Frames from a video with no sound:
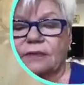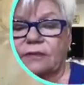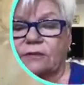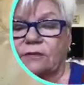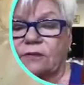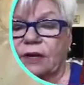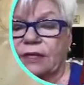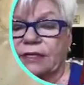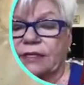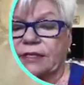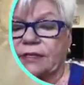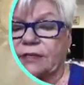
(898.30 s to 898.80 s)

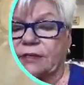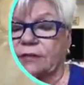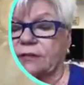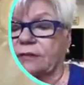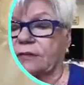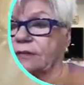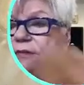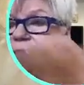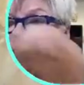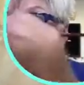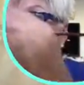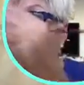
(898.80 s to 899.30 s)
right here.
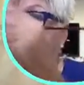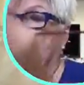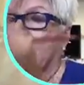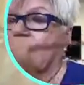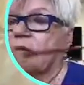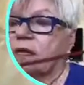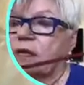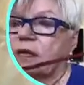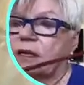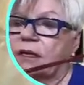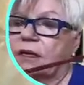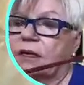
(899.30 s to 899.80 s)

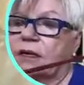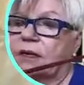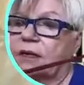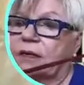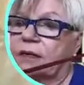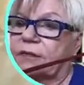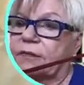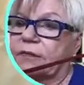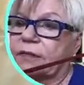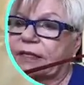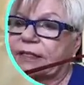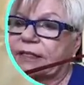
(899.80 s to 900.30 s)

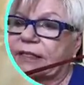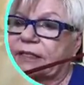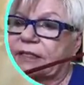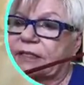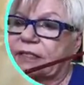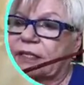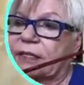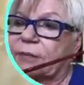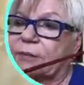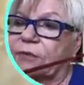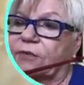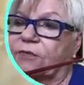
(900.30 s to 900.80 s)
Like I
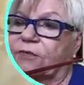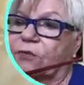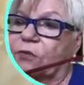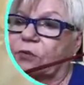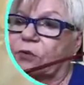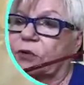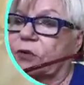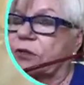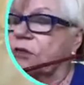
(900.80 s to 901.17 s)
said before,